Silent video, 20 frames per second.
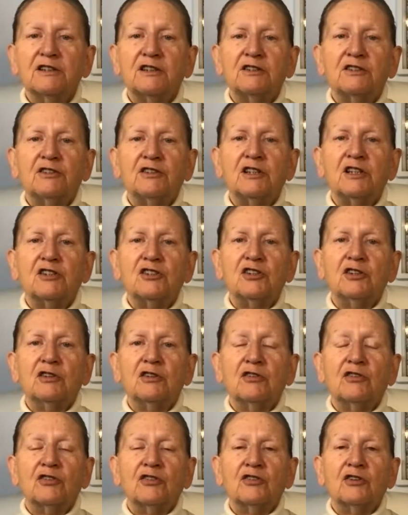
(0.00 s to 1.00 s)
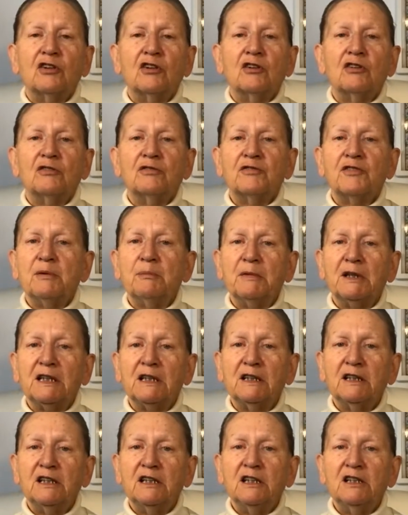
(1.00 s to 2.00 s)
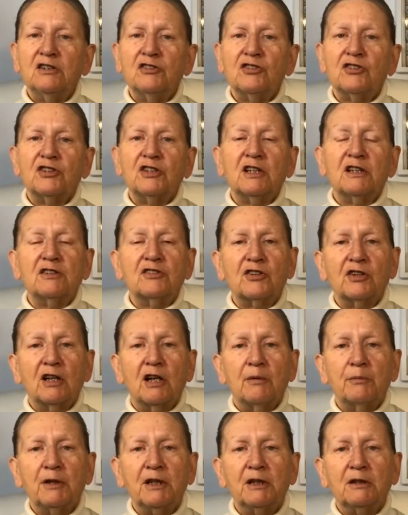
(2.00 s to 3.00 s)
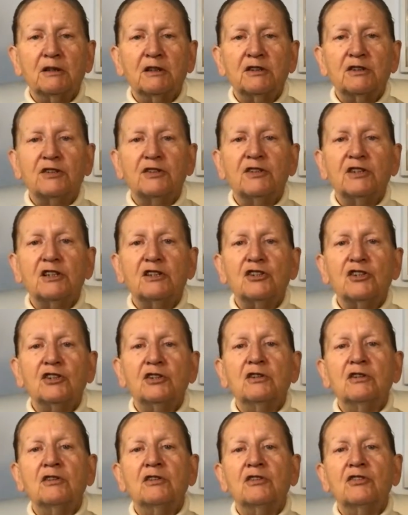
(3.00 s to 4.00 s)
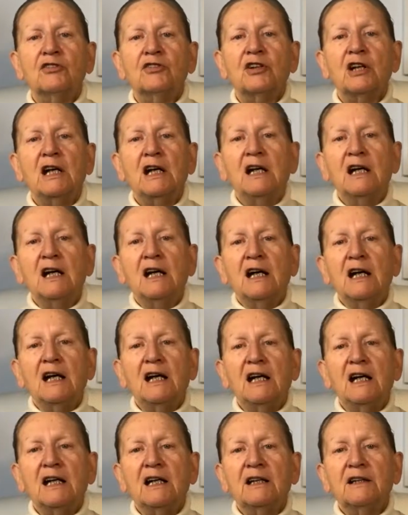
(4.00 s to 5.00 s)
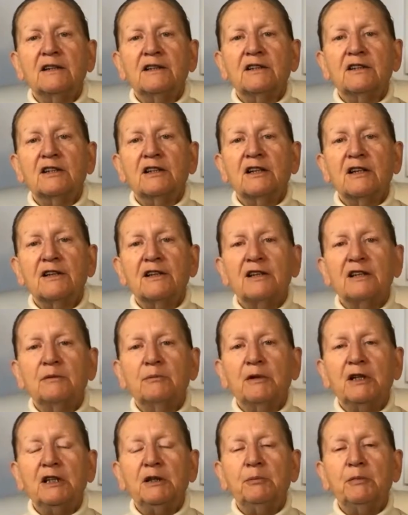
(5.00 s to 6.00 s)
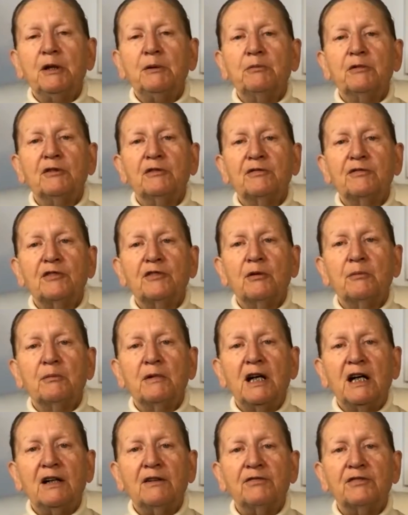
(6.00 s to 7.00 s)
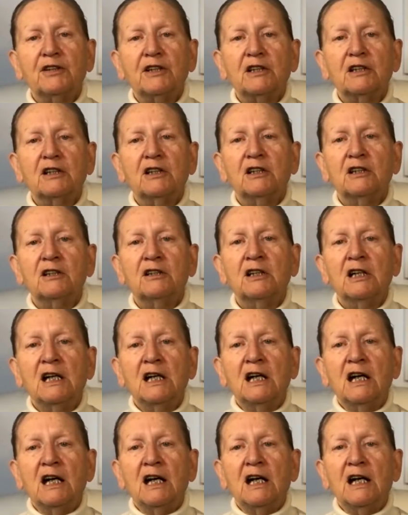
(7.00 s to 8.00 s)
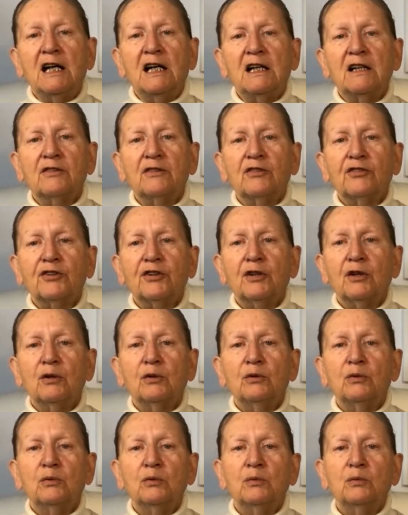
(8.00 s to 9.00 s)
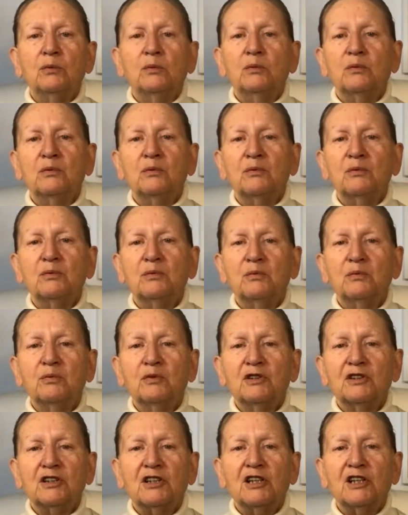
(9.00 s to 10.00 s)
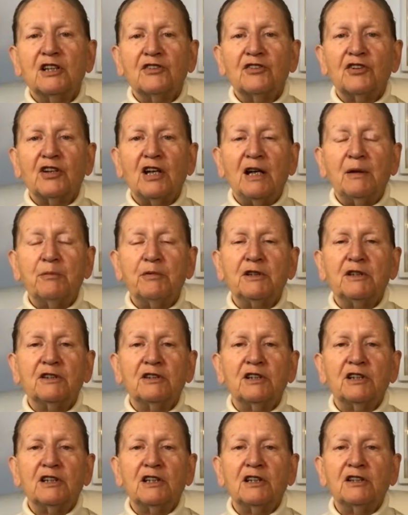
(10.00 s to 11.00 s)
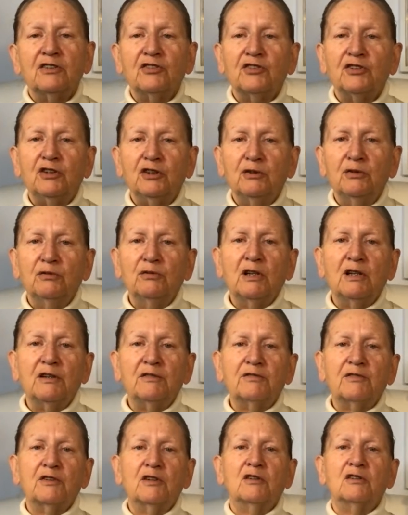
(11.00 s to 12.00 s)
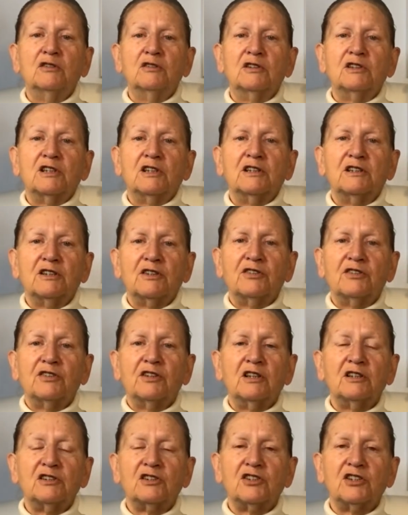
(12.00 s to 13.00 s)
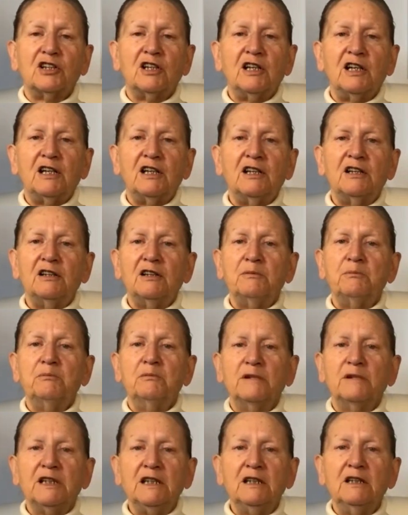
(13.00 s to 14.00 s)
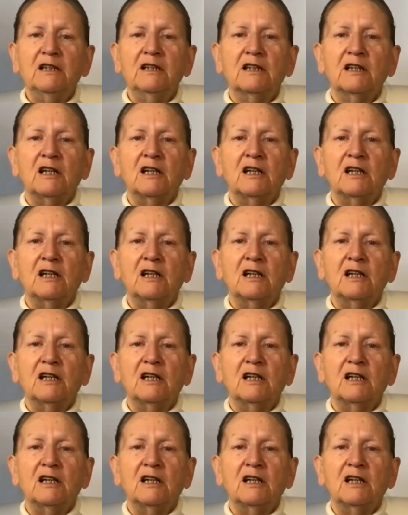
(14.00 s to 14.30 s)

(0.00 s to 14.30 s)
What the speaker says: the traditions of the Middle East, Islamic traditions, and there are many people from Africa. And so what has happened is you have got such a big